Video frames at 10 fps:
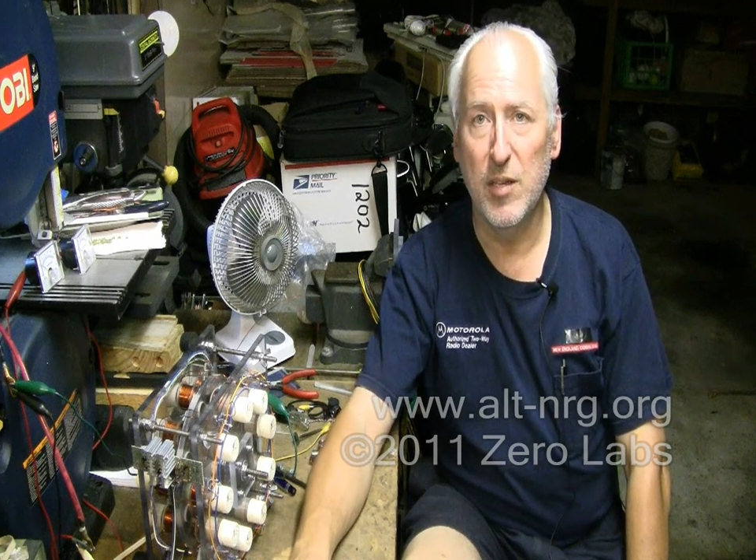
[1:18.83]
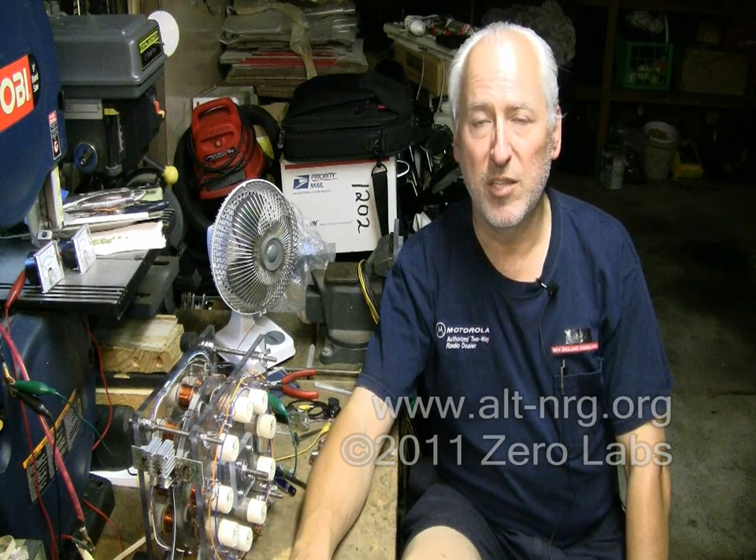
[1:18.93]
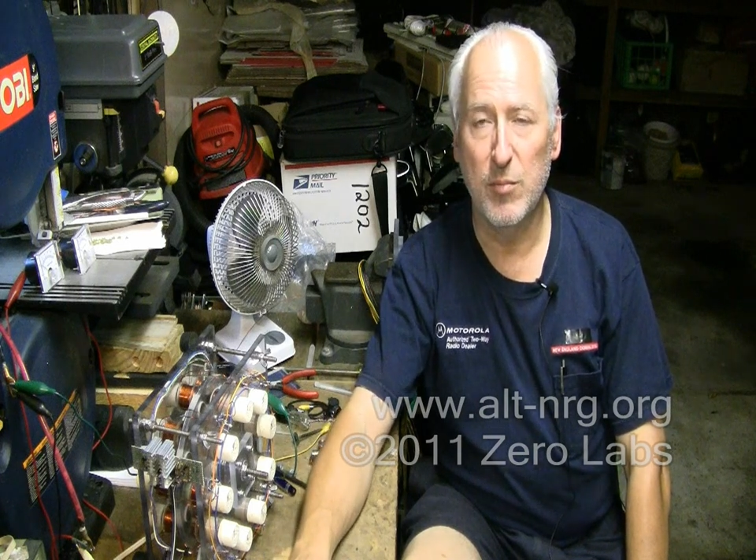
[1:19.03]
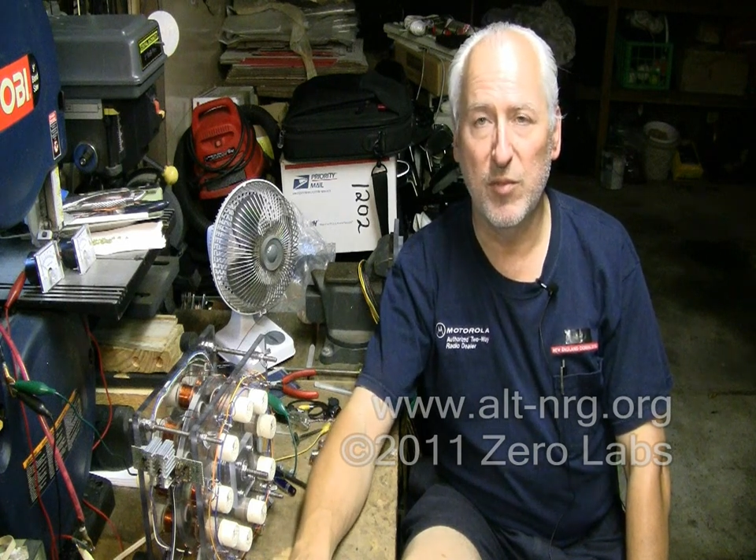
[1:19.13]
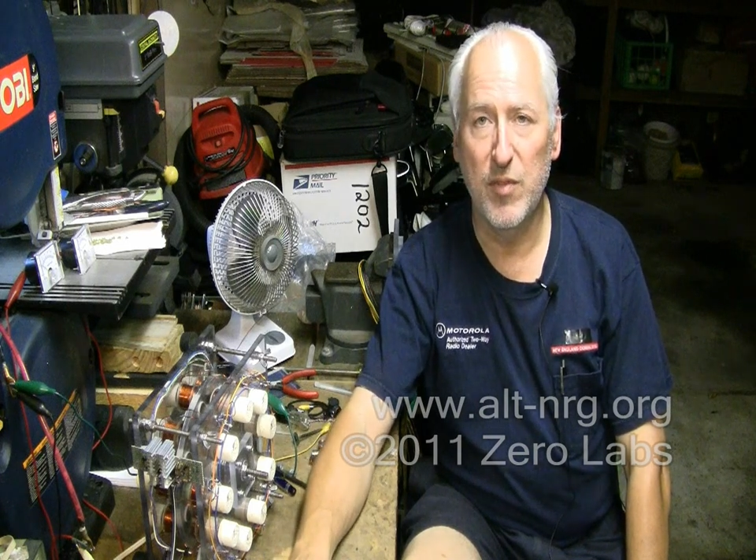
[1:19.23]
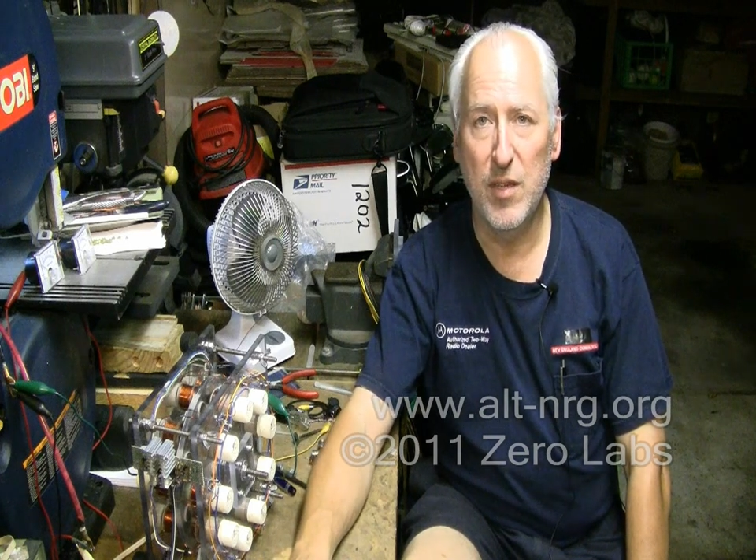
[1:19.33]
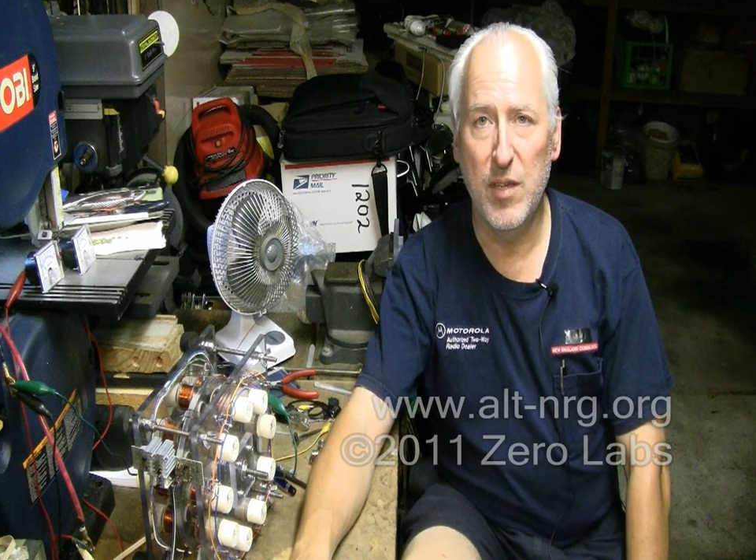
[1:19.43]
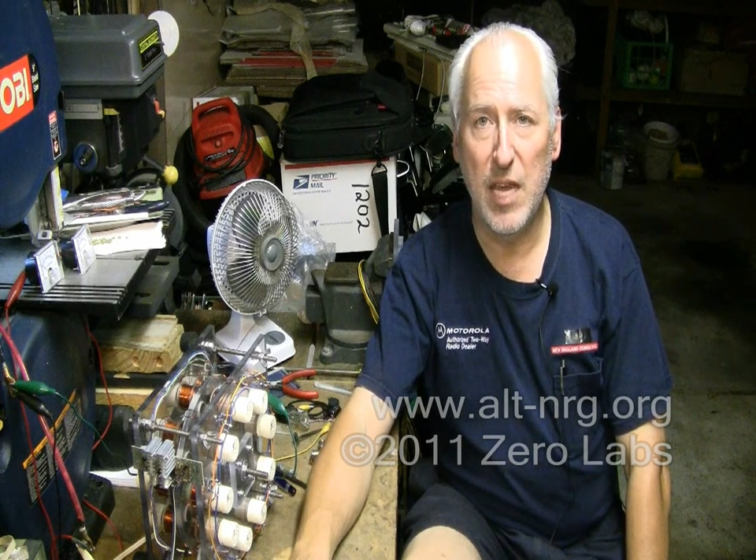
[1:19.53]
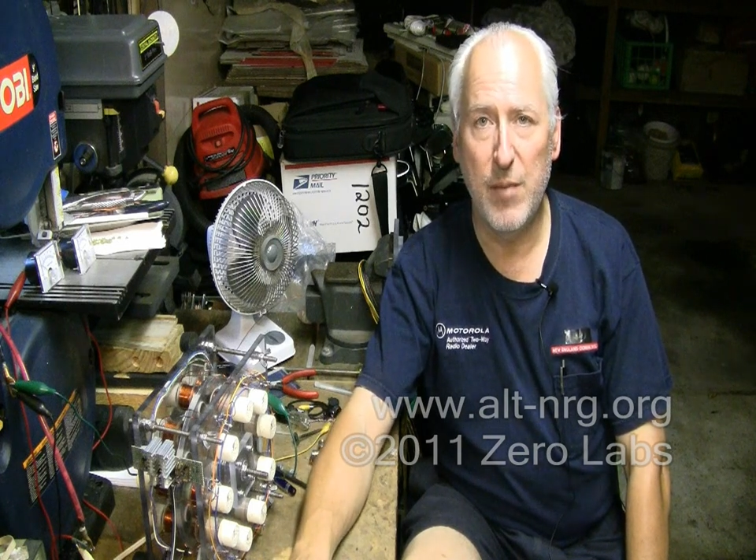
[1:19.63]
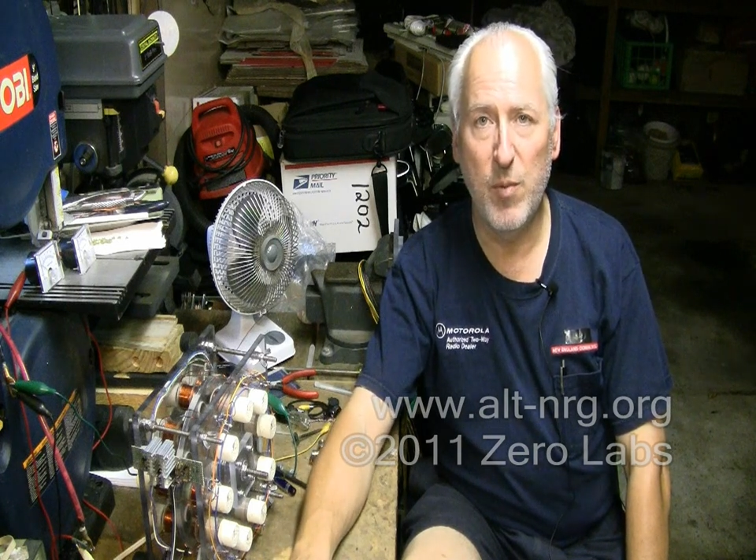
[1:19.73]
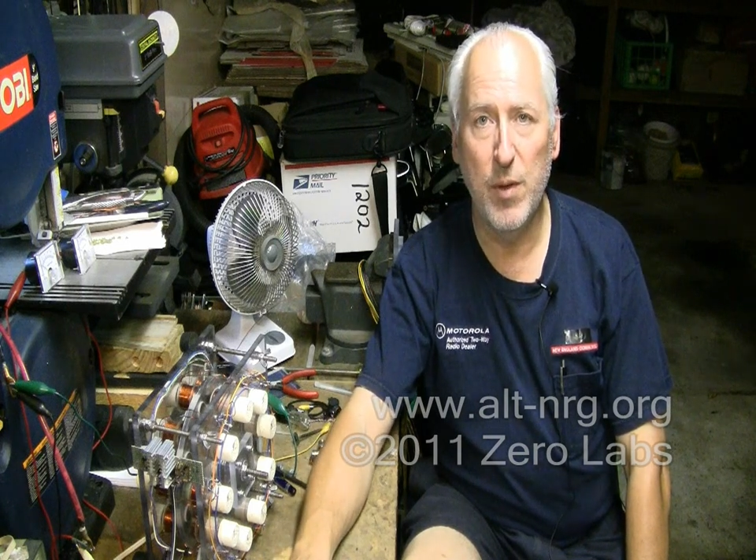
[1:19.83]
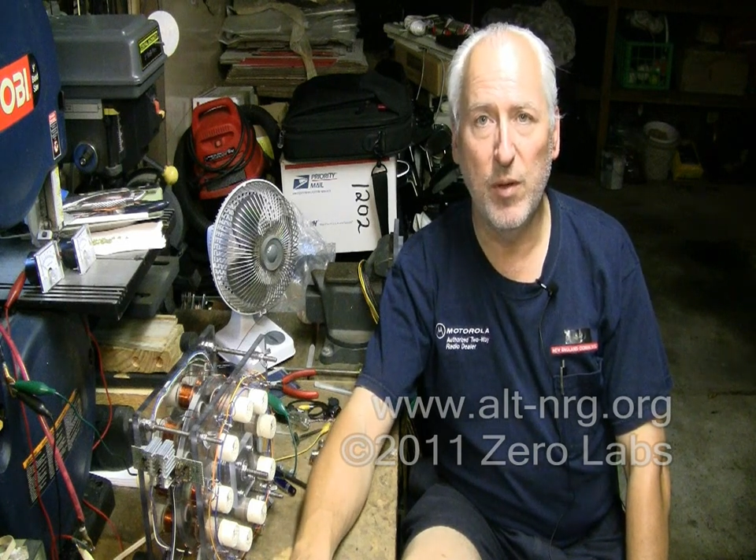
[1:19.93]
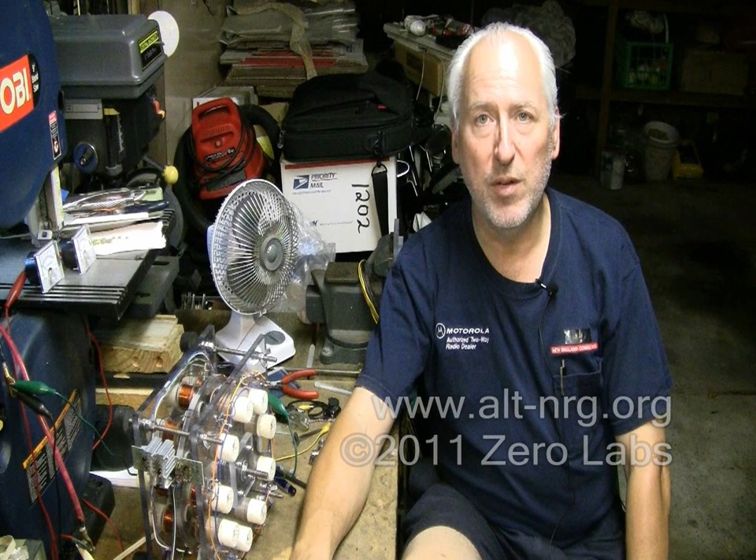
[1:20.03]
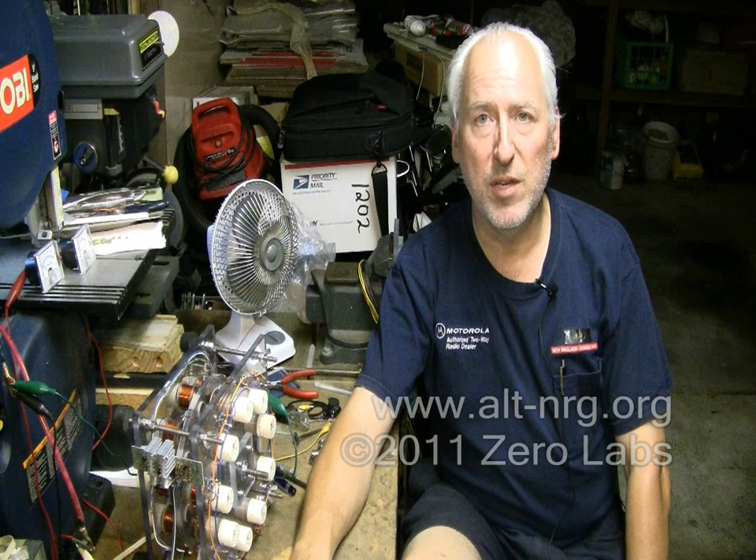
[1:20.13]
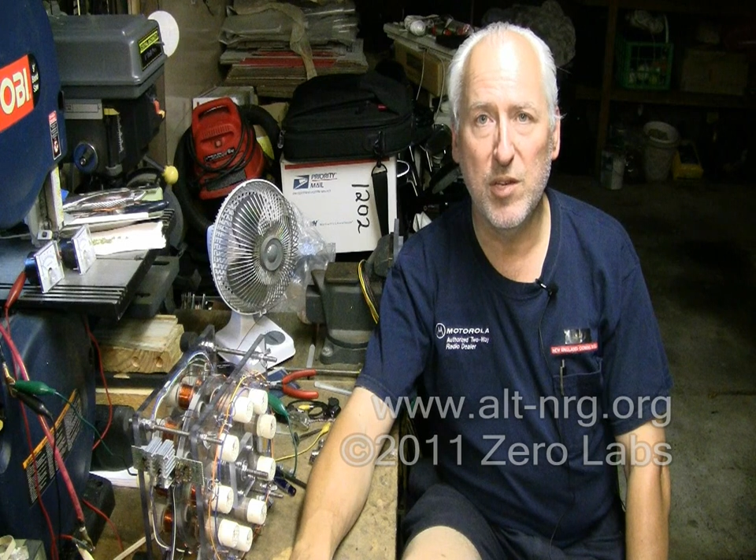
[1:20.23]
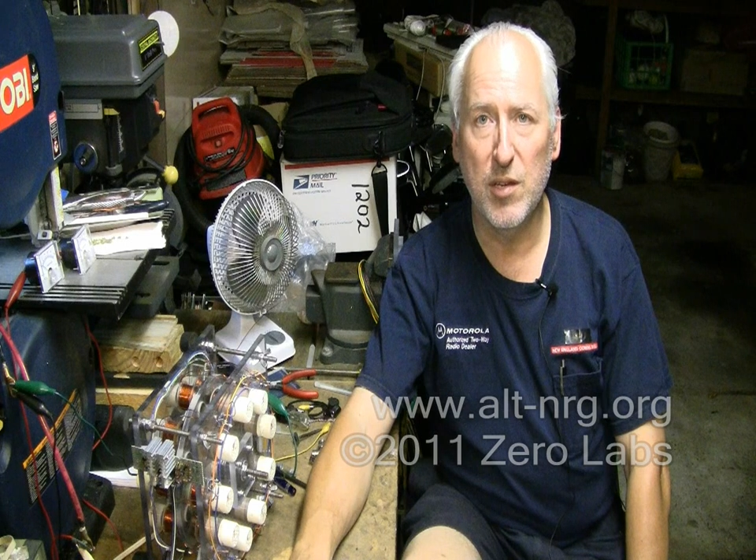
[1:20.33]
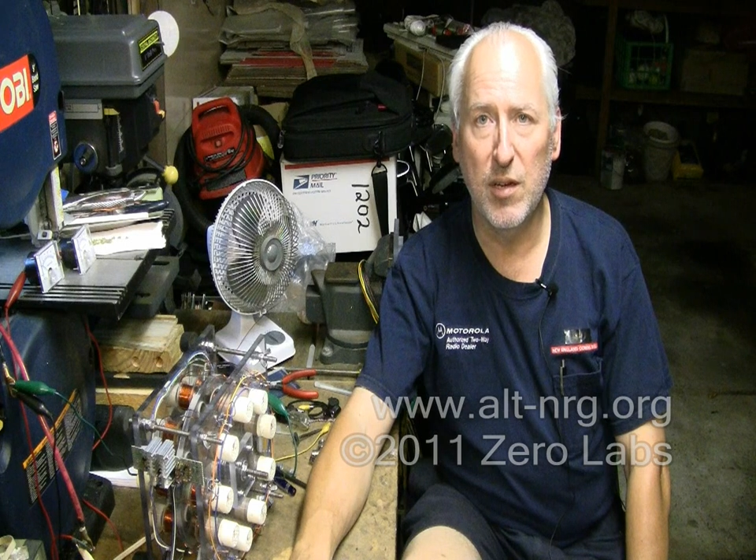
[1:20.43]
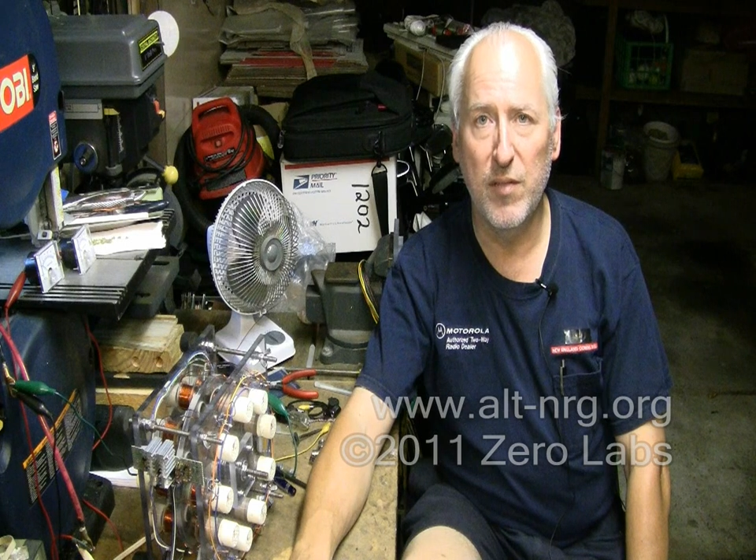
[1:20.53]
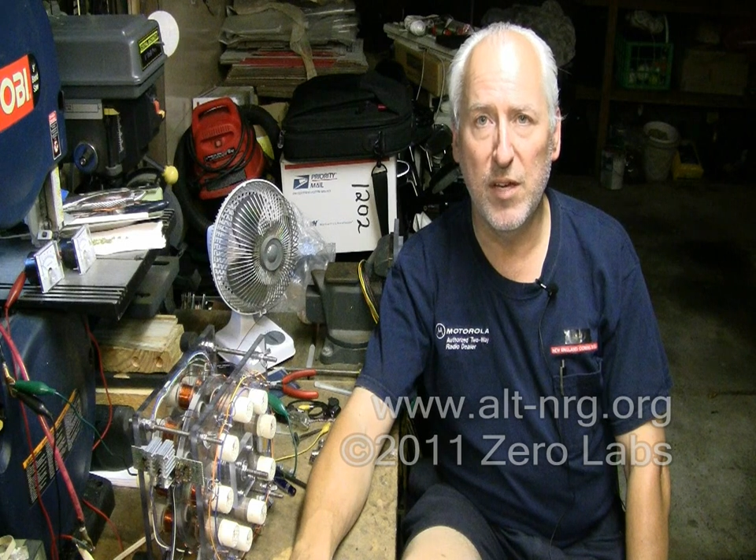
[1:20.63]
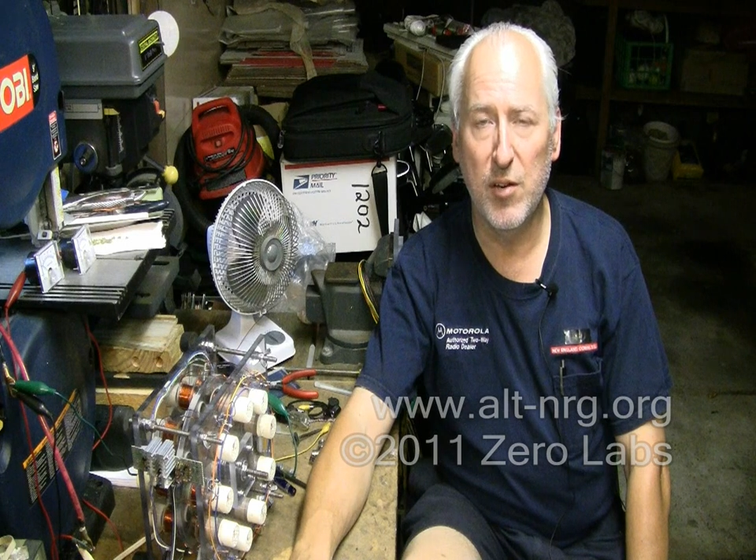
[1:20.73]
some of the capabilities of the